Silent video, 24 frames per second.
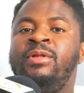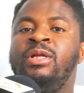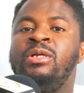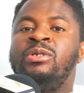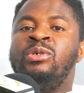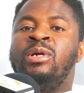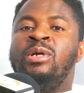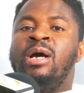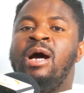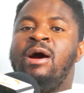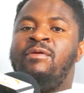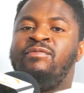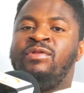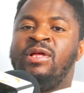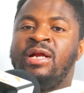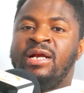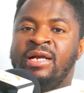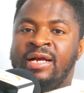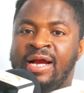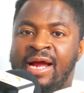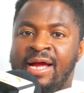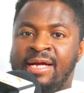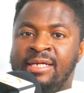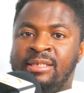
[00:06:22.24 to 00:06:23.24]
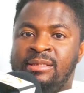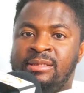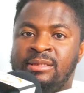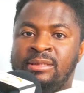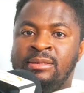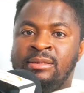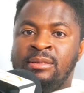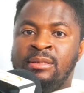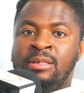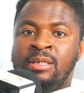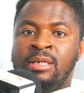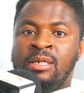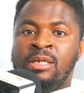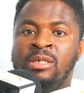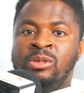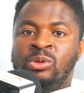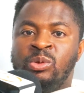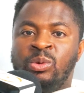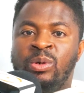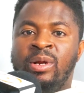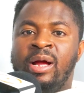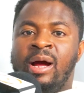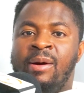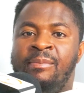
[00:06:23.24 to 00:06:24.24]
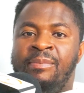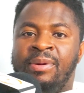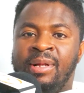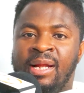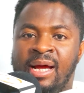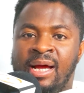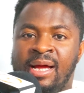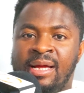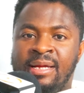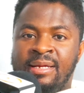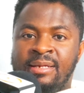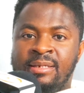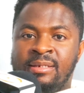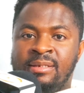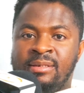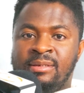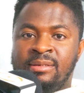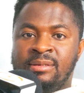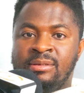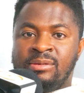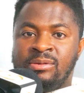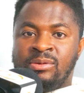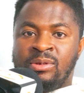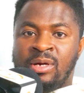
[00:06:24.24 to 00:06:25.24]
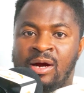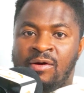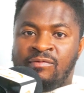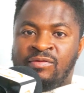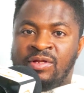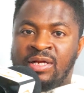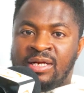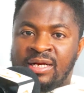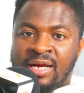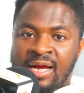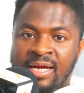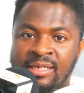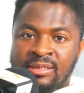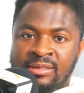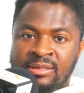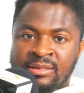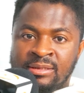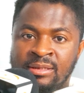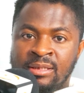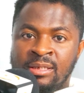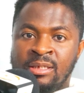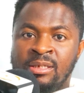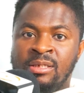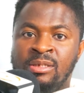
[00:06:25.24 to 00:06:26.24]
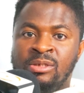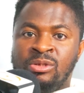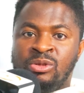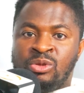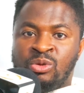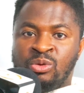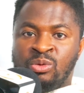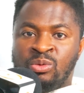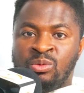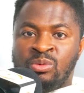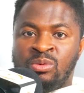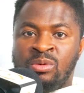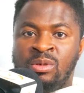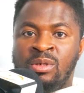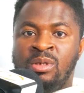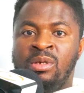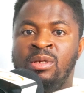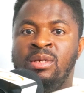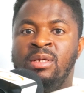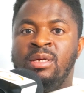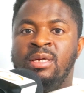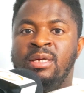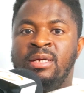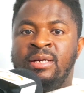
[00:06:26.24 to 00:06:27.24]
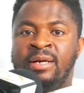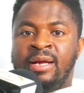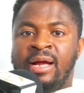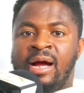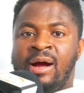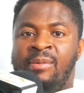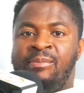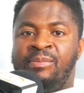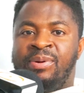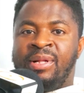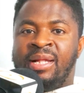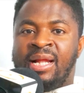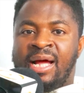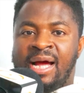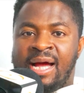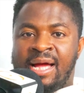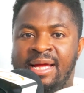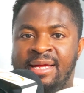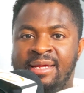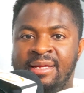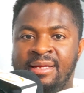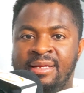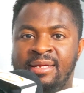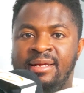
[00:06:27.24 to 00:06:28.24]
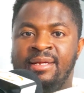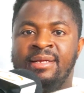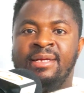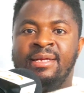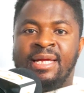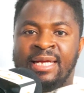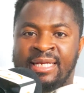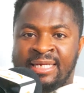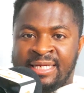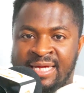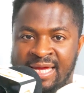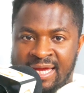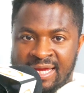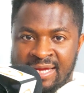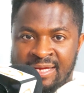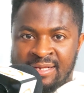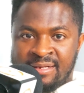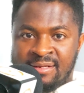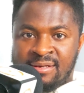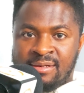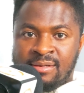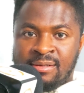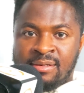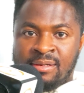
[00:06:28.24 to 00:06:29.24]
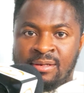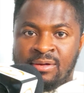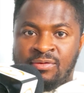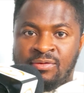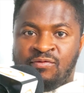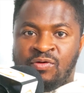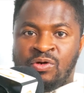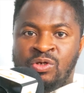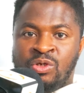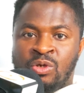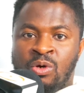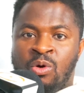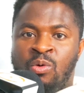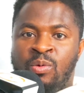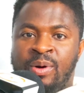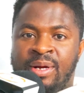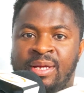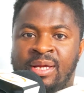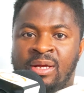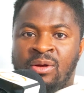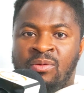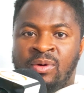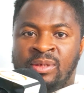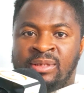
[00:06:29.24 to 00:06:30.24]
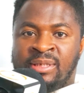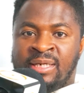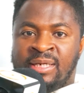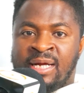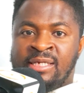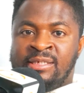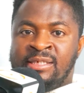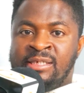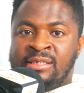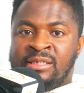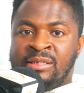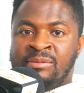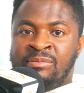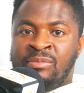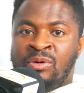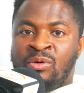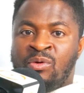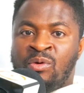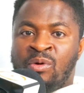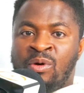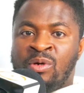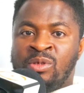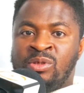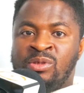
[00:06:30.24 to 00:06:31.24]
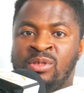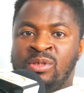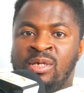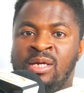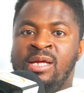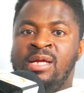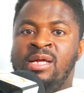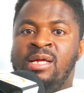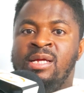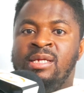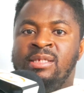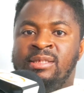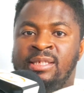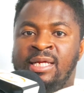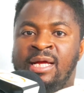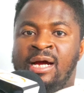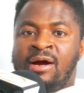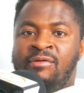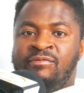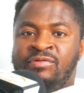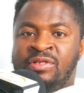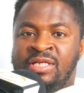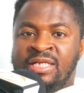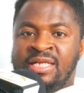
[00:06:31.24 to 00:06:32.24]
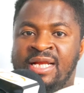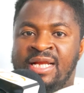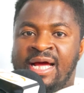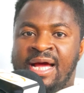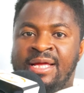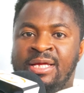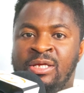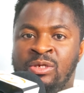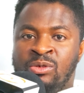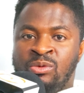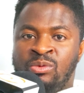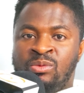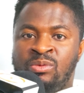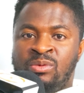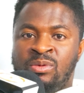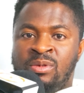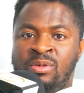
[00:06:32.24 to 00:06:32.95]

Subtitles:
you have the right to reapply. You have the right to reapply again for your working authorization because they have denied you.